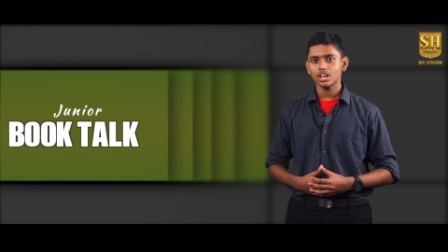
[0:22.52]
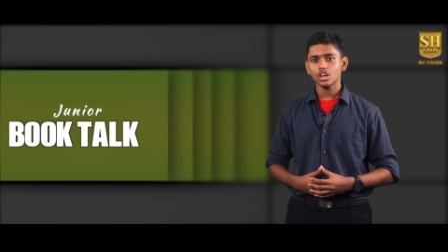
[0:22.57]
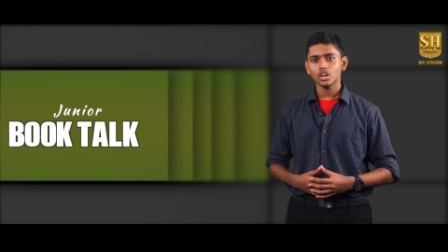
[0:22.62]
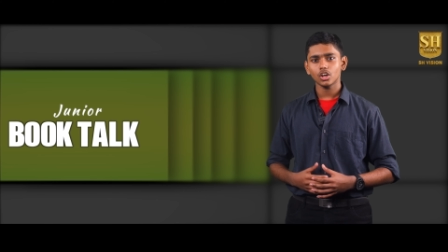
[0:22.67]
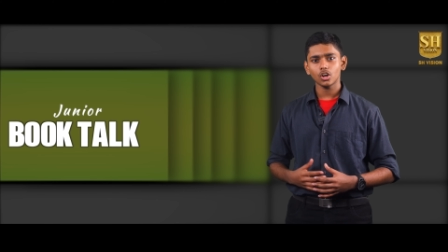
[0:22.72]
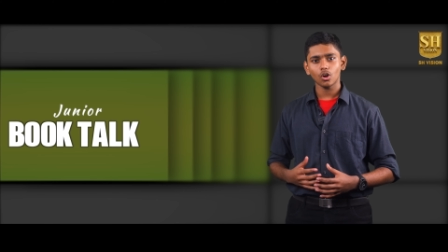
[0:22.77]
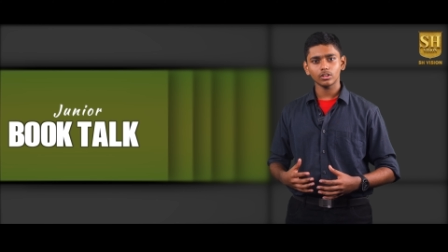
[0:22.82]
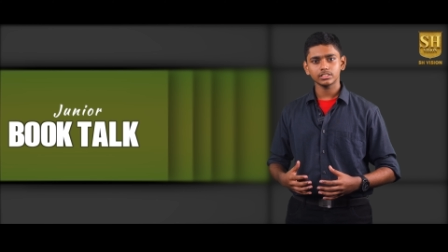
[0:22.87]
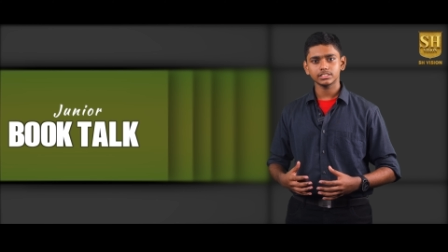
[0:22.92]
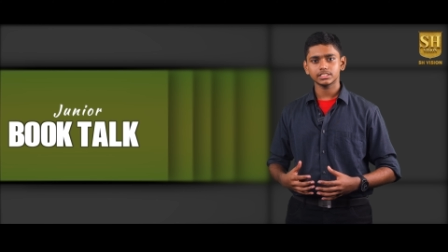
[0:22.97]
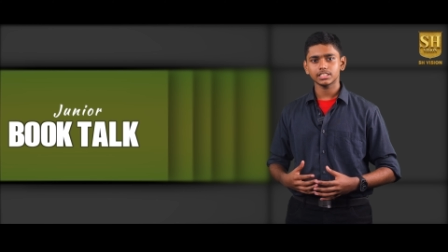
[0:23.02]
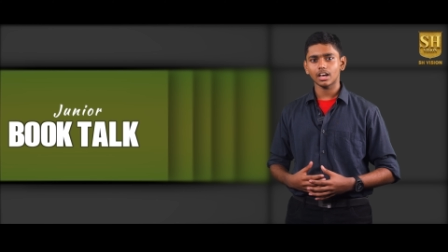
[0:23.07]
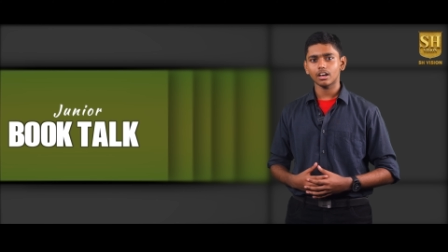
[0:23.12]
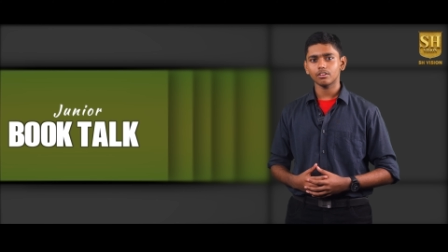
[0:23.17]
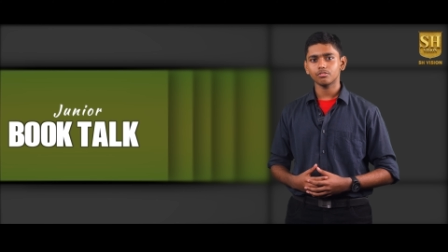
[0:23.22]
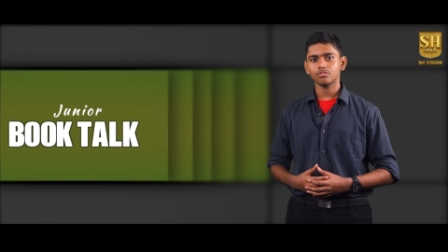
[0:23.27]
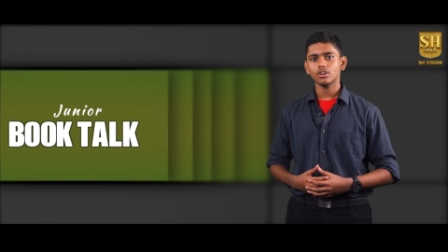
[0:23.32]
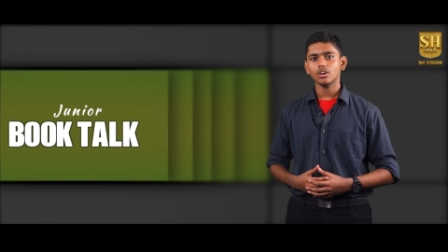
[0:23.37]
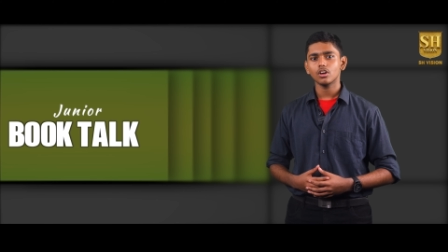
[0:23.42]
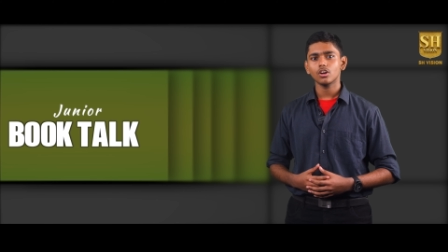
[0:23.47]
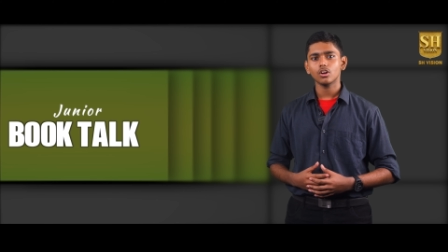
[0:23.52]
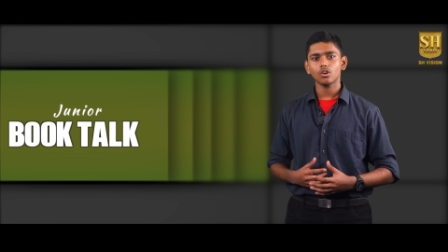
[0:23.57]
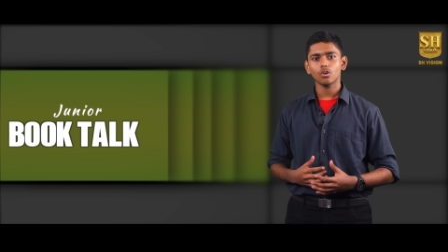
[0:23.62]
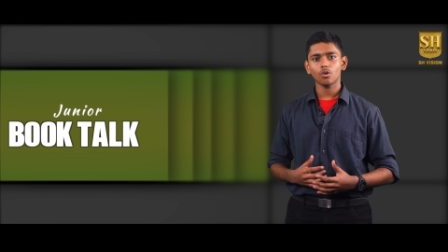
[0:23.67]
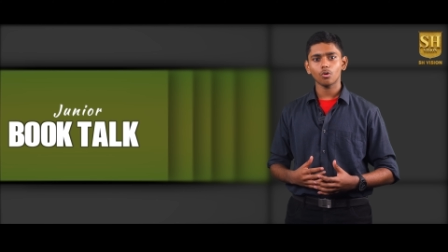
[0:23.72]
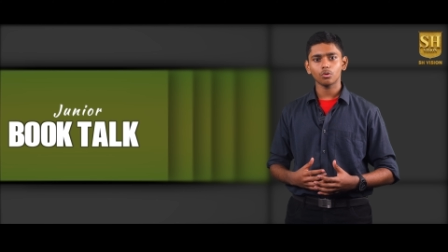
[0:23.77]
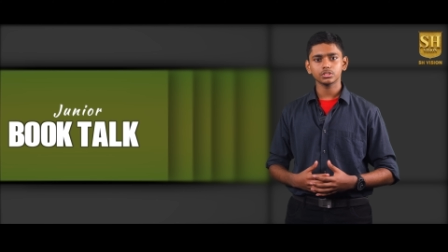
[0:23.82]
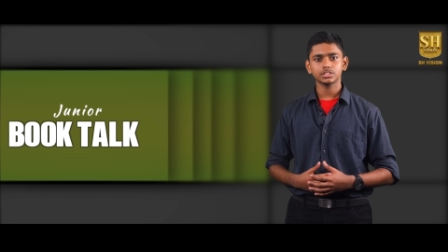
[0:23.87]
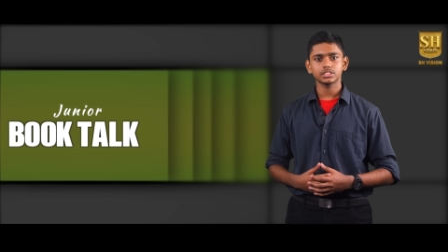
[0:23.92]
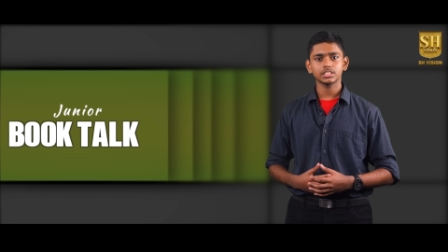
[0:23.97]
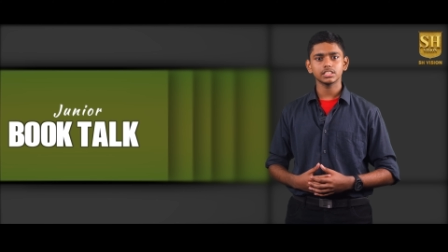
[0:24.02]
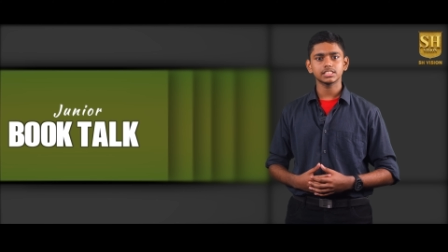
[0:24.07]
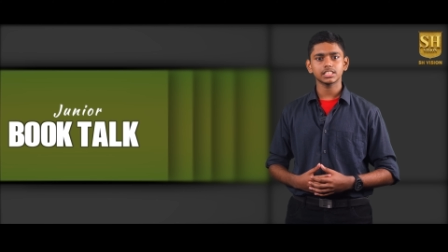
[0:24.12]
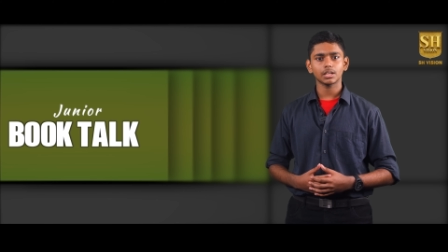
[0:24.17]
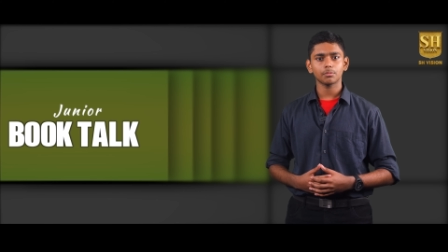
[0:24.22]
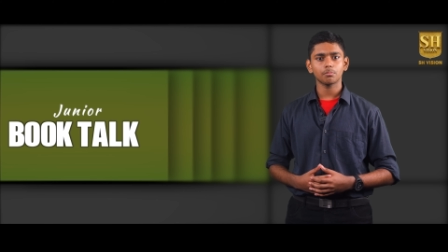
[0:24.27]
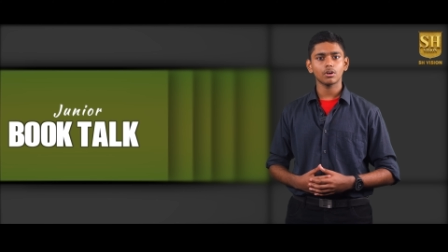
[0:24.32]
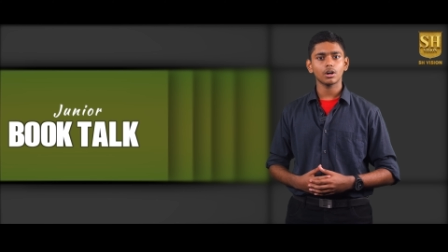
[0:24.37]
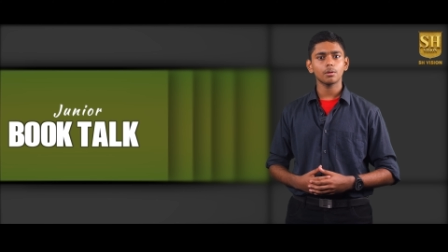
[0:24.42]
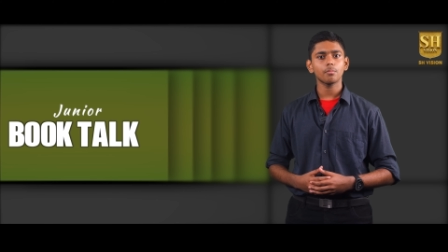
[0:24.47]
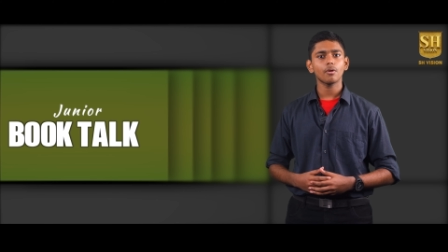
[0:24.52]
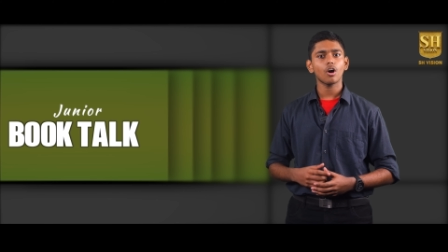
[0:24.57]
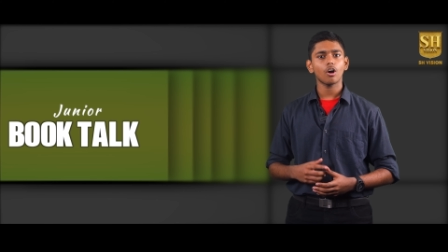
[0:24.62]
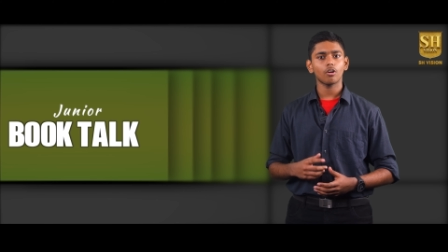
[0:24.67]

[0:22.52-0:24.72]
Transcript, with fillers: Clontarf, coastal suburb